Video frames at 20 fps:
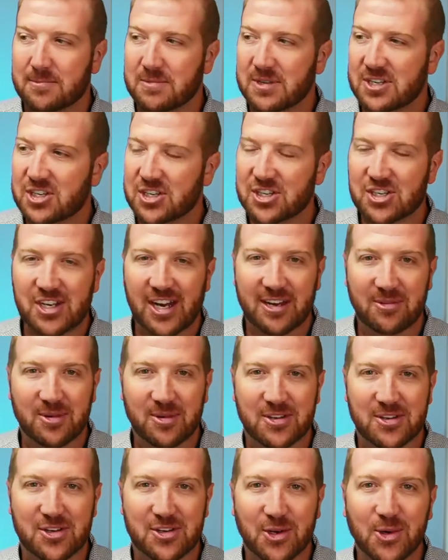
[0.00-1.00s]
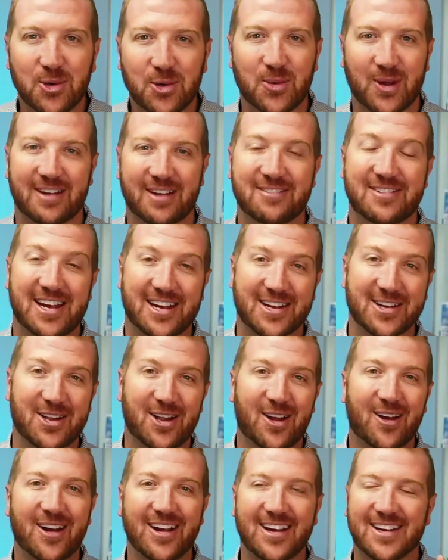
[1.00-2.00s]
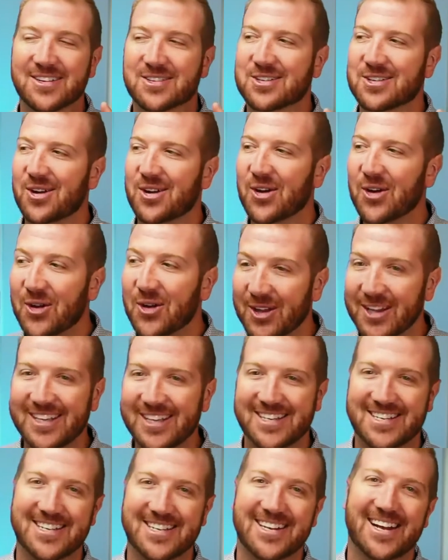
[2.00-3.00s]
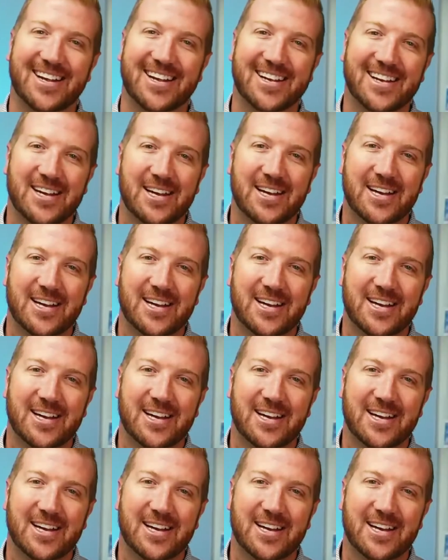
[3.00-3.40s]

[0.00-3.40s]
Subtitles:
Just chatting with two of our clients earlier today.